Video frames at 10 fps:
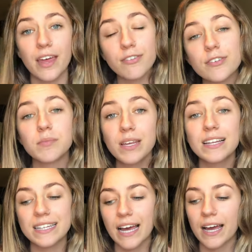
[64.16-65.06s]
that'll fit me
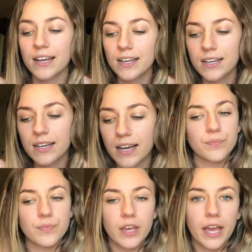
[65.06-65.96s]
like that.
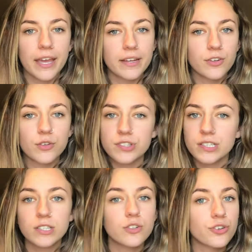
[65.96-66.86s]
And you'll
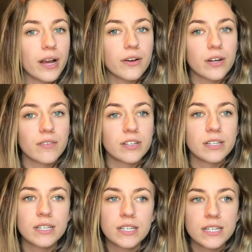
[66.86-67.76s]
see a little try on of it.
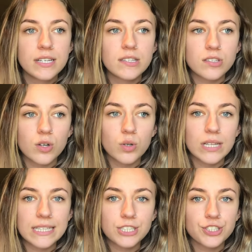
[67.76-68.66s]
So
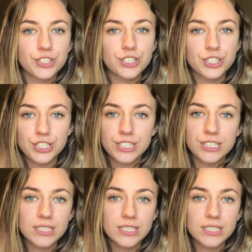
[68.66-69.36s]
let's just